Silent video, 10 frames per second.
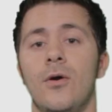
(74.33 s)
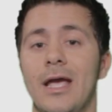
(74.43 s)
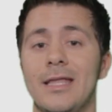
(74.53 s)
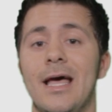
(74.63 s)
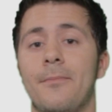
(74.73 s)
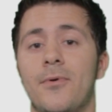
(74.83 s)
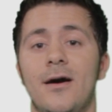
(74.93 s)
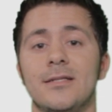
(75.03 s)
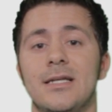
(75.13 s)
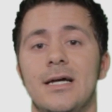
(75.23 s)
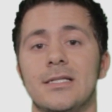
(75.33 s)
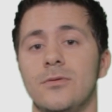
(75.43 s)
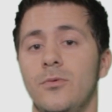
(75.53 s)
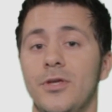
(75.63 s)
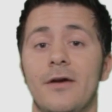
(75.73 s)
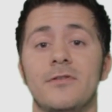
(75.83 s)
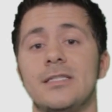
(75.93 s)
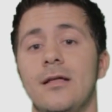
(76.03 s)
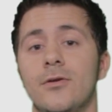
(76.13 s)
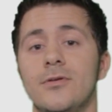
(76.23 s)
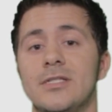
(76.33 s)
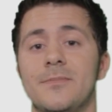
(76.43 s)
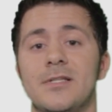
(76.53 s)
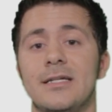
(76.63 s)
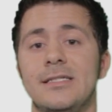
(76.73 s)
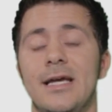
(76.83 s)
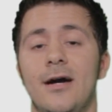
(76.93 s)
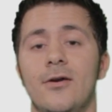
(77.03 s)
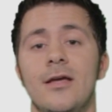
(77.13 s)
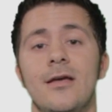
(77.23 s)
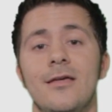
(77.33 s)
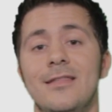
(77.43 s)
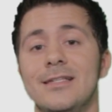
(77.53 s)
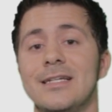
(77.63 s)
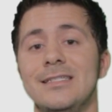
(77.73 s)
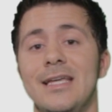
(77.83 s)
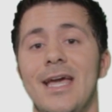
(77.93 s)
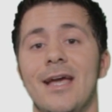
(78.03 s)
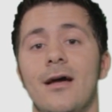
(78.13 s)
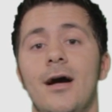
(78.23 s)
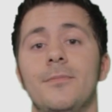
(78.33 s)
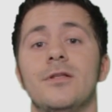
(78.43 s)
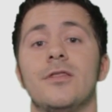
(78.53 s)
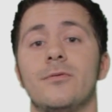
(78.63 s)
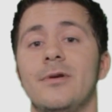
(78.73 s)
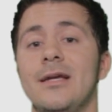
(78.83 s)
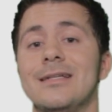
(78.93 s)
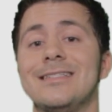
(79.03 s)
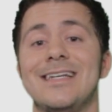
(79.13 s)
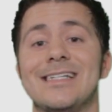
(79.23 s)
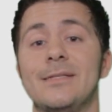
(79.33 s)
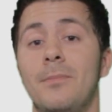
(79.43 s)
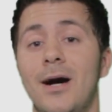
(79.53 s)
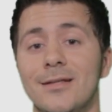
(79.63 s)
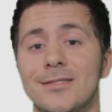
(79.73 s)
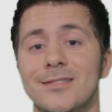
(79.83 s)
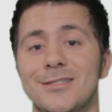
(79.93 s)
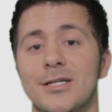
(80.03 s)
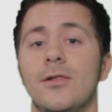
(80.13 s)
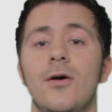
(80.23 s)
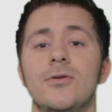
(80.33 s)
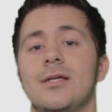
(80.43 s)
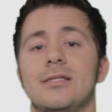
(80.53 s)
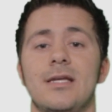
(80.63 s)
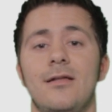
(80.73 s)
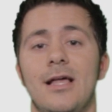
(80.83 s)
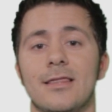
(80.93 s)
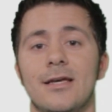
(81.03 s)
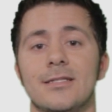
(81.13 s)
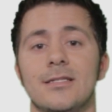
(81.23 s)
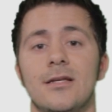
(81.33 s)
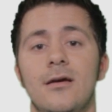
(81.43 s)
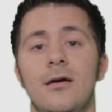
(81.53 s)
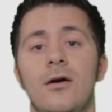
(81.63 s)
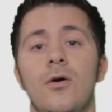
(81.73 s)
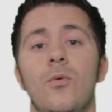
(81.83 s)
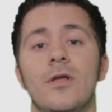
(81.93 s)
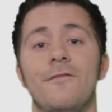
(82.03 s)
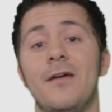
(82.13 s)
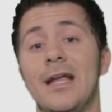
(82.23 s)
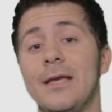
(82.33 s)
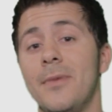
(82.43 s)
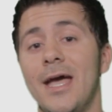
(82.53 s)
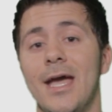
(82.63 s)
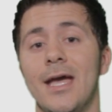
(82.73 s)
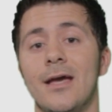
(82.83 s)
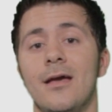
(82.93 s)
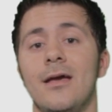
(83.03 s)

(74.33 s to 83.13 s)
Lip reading: In that process, when you have a seller who's upside down, this can take up to 3 to 6 months to close on a sale like this. With Fannie Mae,